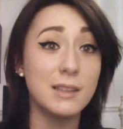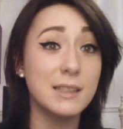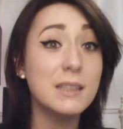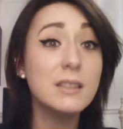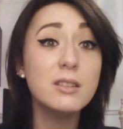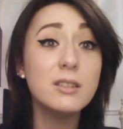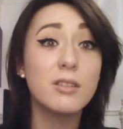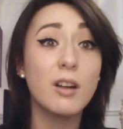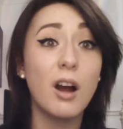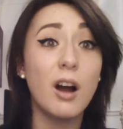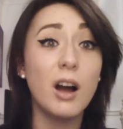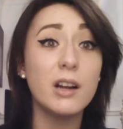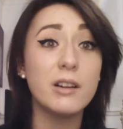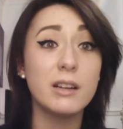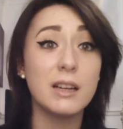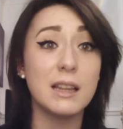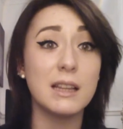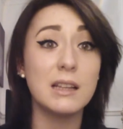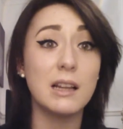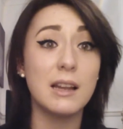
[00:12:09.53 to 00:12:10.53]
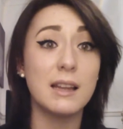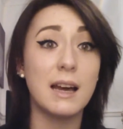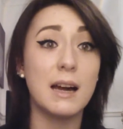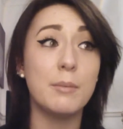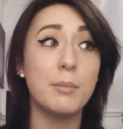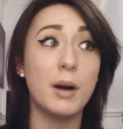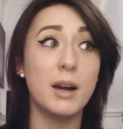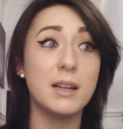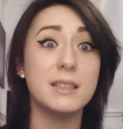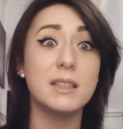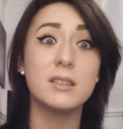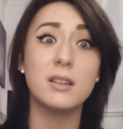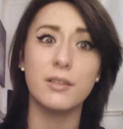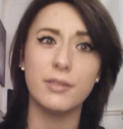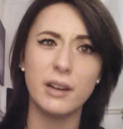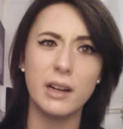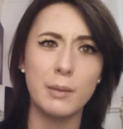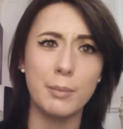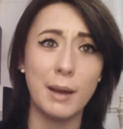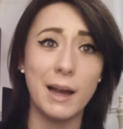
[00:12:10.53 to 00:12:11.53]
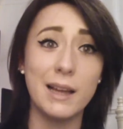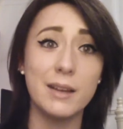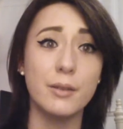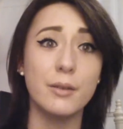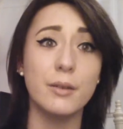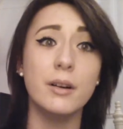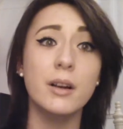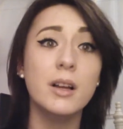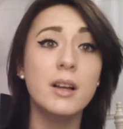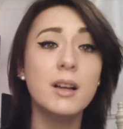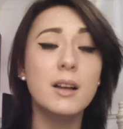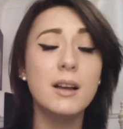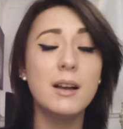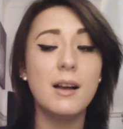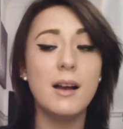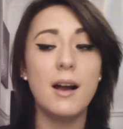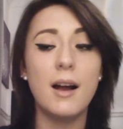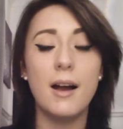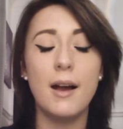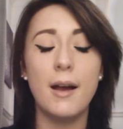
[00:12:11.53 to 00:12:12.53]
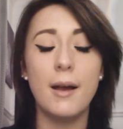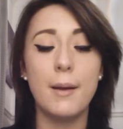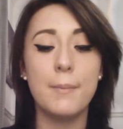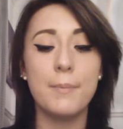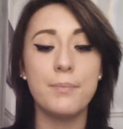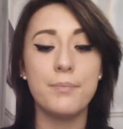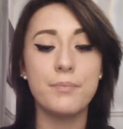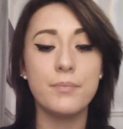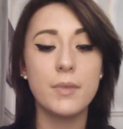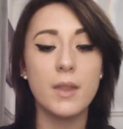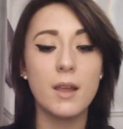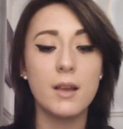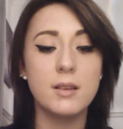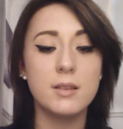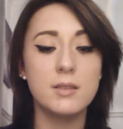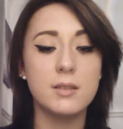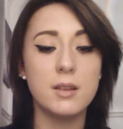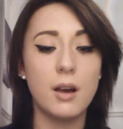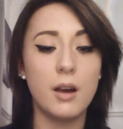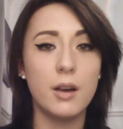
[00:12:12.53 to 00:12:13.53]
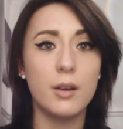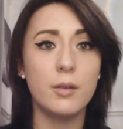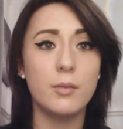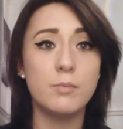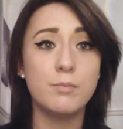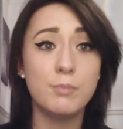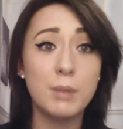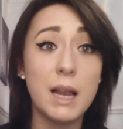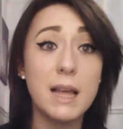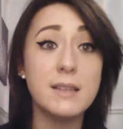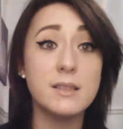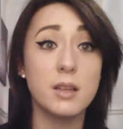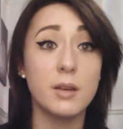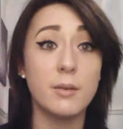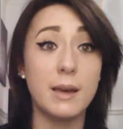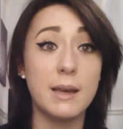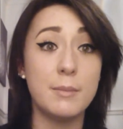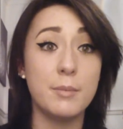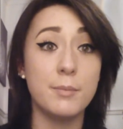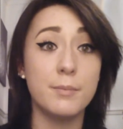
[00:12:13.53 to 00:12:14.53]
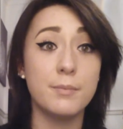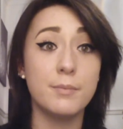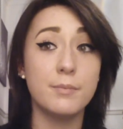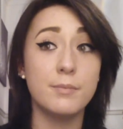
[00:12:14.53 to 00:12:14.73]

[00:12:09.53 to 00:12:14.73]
I didn't cry or anything like that, but I did go very pale. So please do eat,